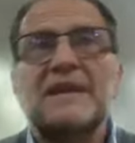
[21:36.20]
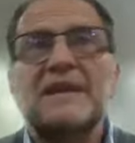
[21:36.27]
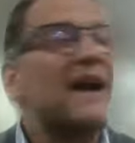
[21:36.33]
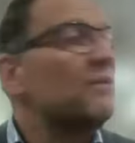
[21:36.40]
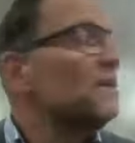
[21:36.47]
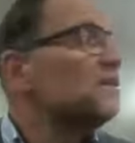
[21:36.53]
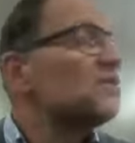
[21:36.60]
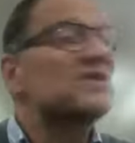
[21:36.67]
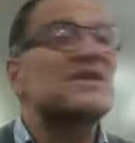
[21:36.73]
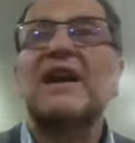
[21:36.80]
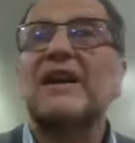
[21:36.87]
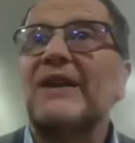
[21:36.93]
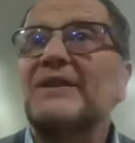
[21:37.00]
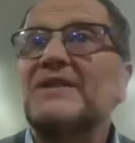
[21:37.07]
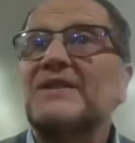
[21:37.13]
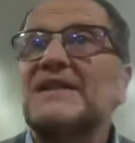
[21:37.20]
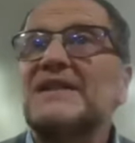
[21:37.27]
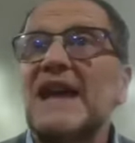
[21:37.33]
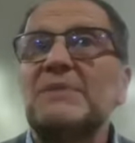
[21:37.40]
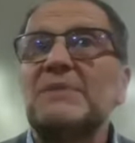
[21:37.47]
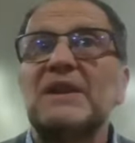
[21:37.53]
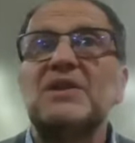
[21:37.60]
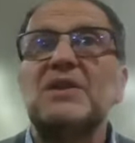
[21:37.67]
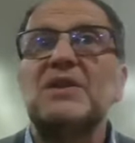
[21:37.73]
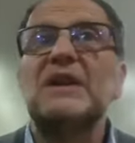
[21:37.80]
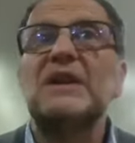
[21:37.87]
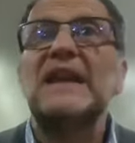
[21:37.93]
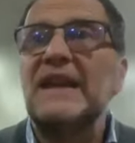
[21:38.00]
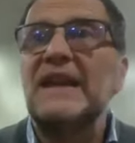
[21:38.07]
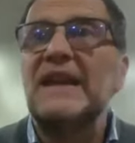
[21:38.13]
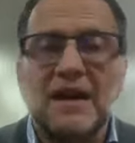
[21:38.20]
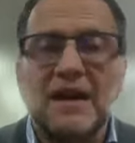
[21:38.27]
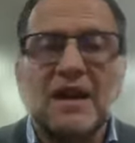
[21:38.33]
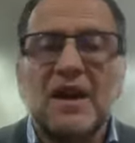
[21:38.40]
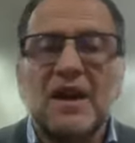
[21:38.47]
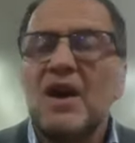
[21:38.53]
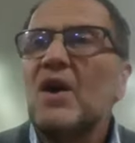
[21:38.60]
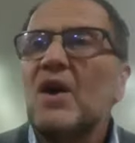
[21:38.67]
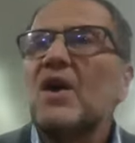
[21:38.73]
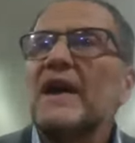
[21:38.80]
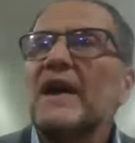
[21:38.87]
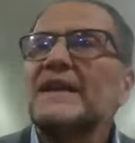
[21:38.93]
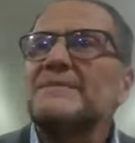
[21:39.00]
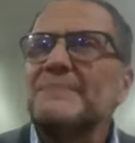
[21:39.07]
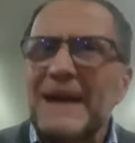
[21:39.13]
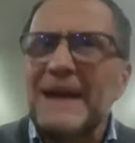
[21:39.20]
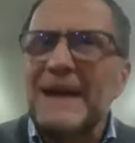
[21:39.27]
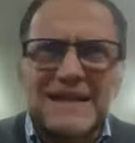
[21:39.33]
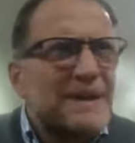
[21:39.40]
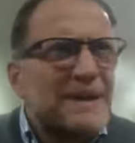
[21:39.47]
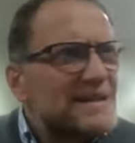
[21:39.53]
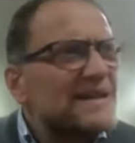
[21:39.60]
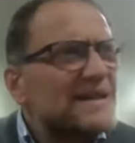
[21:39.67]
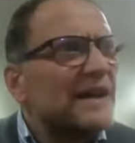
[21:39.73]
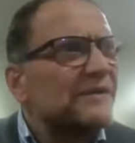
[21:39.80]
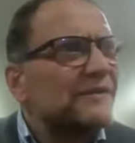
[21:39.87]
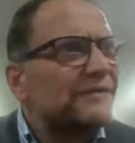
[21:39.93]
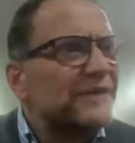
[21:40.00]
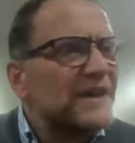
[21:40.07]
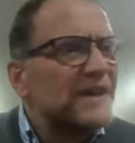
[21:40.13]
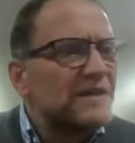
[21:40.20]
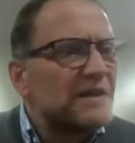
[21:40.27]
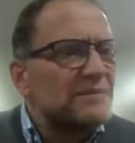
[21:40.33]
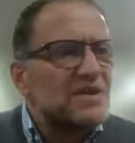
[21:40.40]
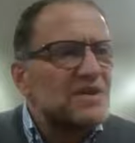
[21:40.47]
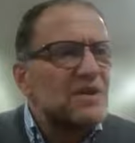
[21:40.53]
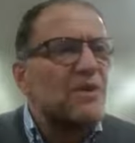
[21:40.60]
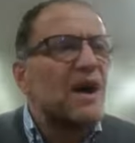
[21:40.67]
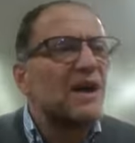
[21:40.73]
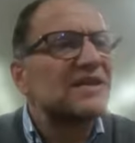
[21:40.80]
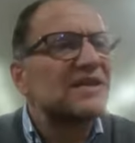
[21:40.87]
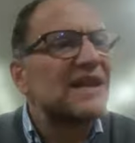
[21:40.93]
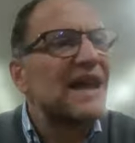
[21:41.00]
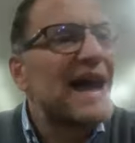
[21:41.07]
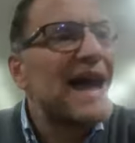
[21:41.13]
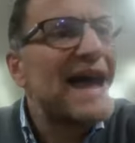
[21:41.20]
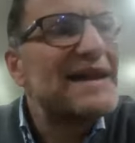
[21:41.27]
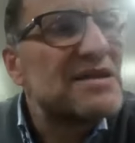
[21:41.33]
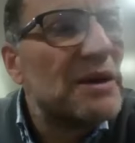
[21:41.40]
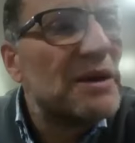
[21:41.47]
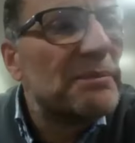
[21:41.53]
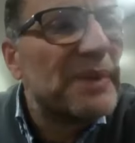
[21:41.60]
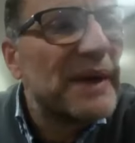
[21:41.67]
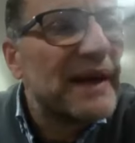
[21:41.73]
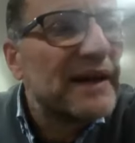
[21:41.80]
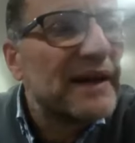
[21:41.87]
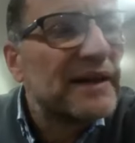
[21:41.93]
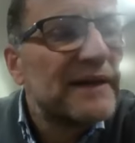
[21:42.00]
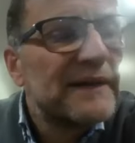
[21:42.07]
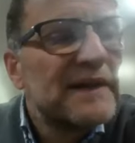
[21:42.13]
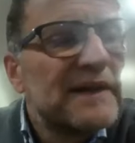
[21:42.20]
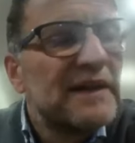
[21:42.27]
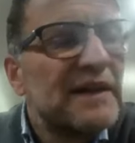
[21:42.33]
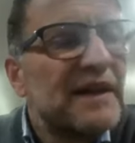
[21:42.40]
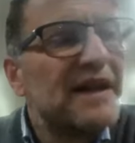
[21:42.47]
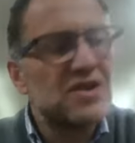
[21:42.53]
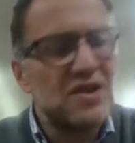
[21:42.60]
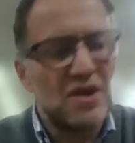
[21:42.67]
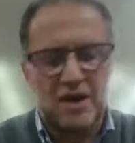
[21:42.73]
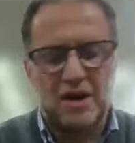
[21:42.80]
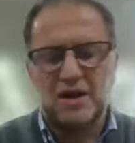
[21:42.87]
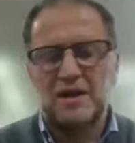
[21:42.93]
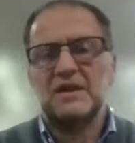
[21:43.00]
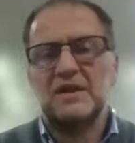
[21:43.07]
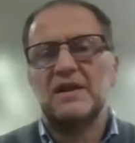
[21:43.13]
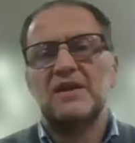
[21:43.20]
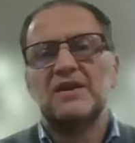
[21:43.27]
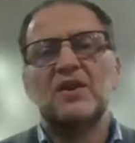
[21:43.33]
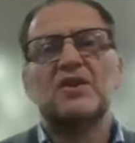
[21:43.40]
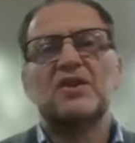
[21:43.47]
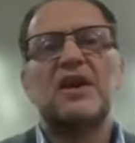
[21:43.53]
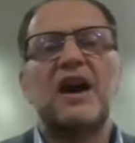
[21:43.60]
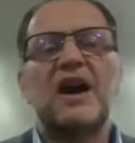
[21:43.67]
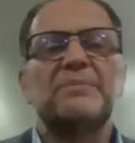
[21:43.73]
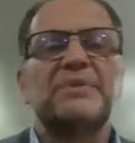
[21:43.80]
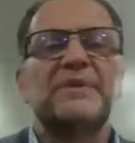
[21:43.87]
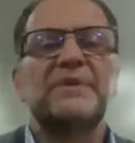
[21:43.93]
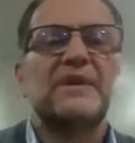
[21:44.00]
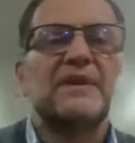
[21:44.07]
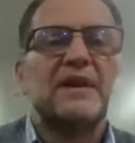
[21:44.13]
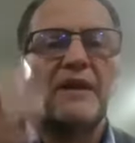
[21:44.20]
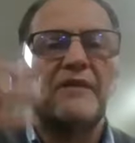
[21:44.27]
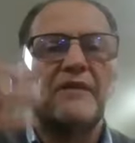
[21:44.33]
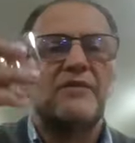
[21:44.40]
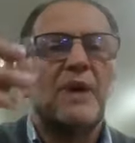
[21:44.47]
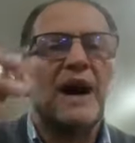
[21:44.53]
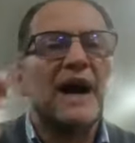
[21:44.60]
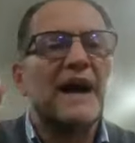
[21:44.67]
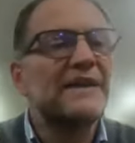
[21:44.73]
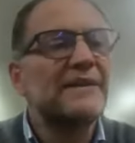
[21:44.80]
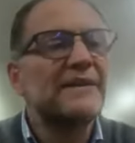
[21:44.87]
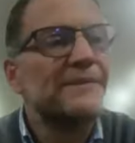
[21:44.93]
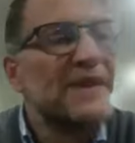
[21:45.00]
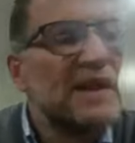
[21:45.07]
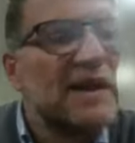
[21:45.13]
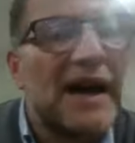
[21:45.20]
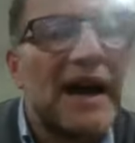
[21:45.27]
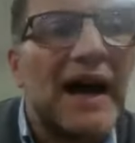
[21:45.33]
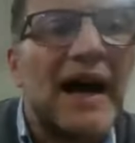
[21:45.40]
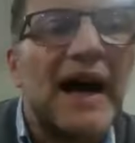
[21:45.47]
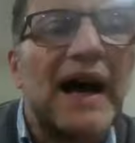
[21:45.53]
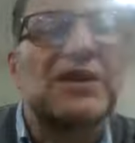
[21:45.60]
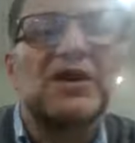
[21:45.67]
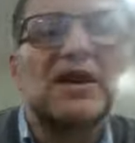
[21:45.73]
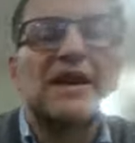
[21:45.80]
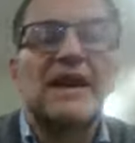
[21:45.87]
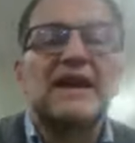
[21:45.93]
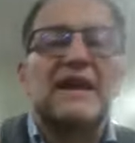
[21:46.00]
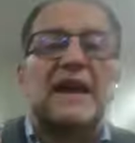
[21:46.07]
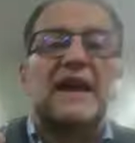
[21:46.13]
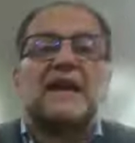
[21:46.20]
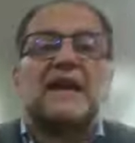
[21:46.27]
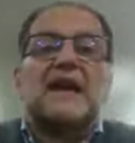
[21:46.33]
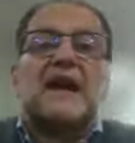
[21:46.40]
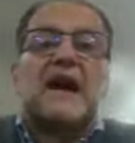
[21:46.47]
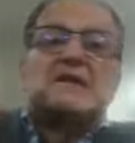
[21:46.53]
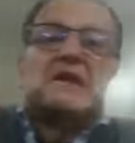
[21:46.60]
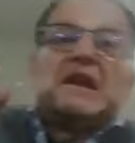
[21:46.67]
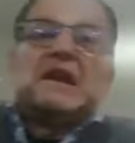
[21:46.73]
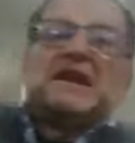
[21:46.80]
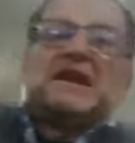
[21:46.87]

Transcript: Now, when you are sitting around the table and you leave, it's meant to be a sign of freedom. So what does it end up being? Here's your, your cup of wine and you're leaning and you're